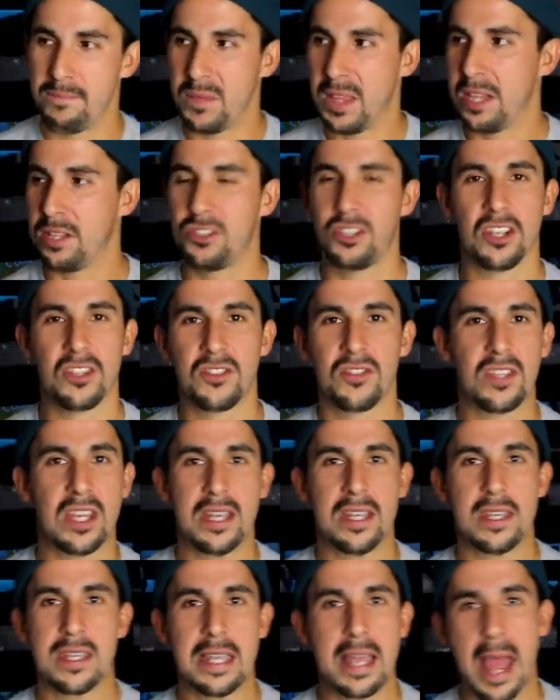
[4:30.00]
it just
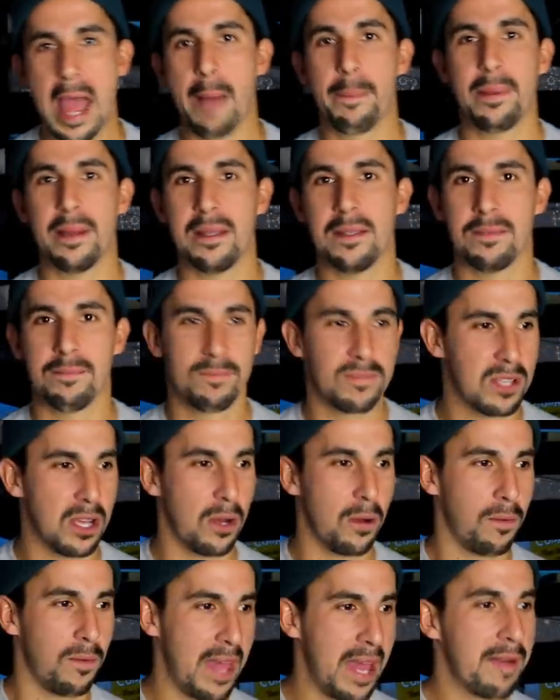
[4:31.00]
didn't happen.
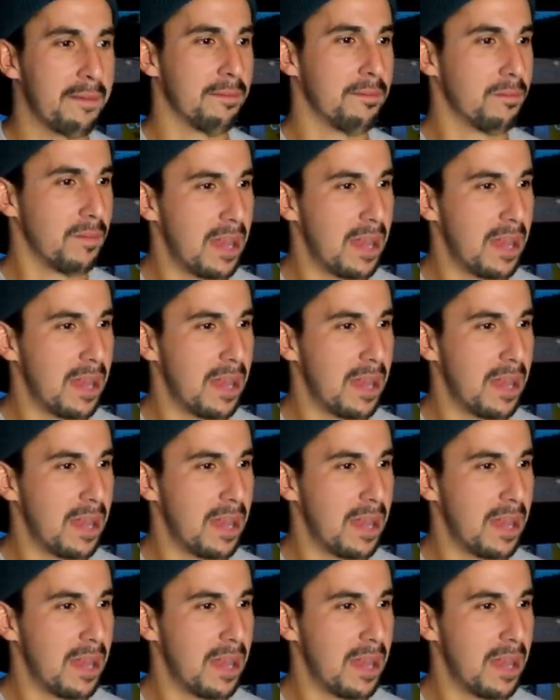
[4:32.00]
So that,